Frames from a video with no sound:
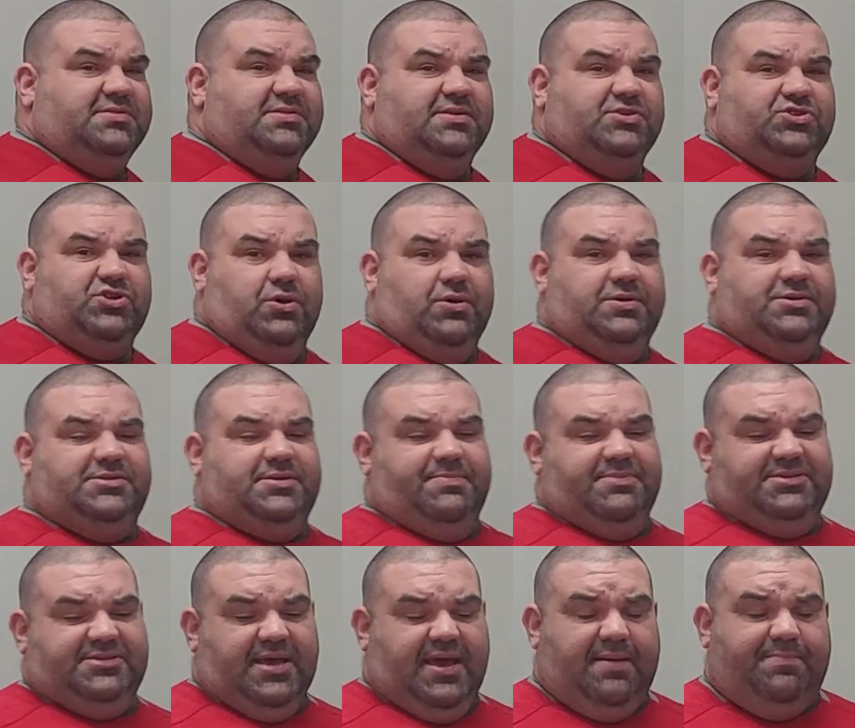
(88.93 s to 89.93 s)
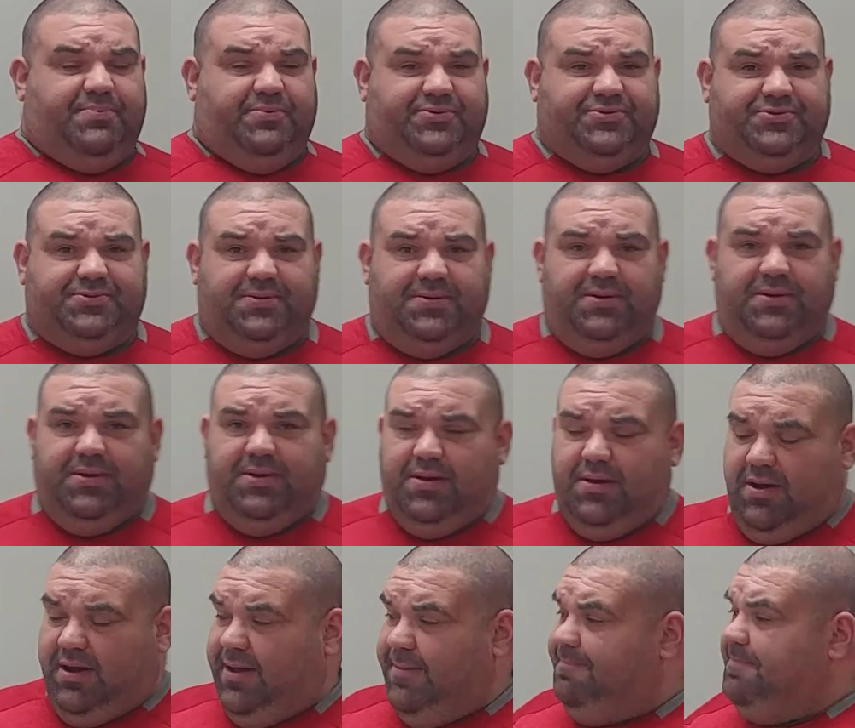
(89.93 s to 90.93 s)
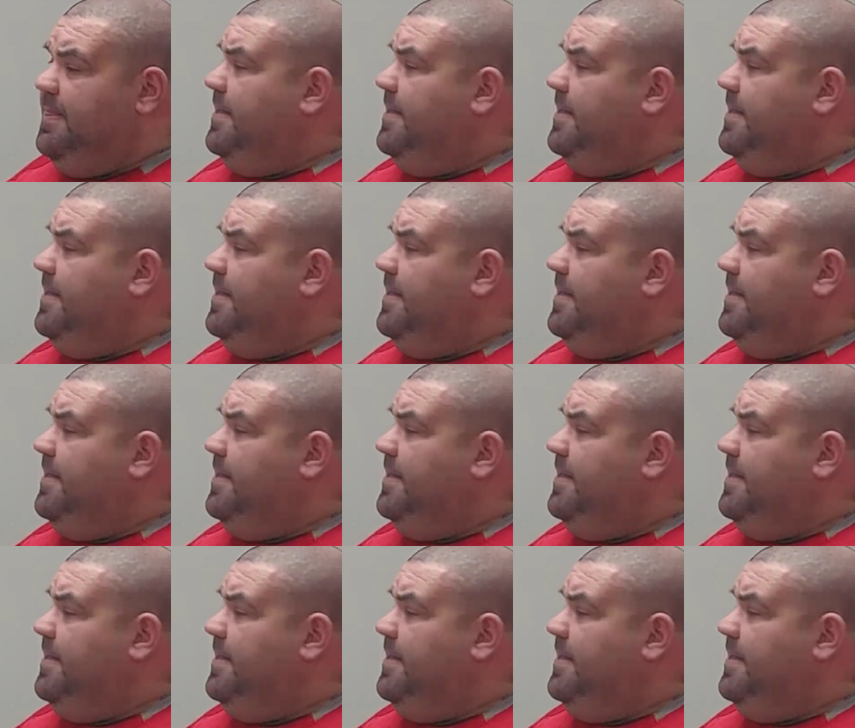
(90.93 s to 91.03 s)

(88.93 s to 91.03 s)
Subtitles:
I'll show you some examples, all right?